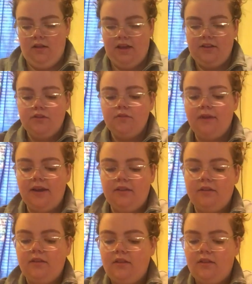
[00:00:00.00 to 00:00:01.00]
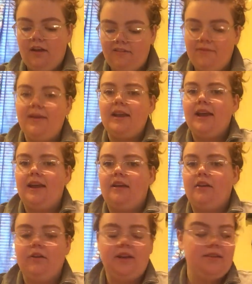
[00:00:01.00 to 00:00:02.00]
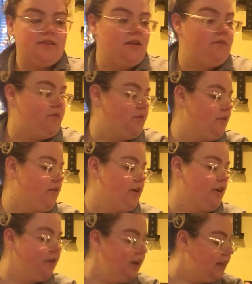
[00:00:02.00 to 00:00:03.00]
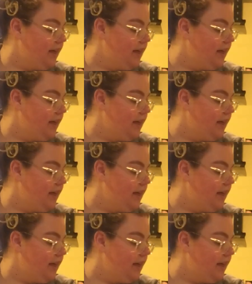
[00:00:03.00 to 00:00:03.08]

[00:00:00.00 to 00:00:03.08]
they do regular alphabet and Greek stuff if you're in Greek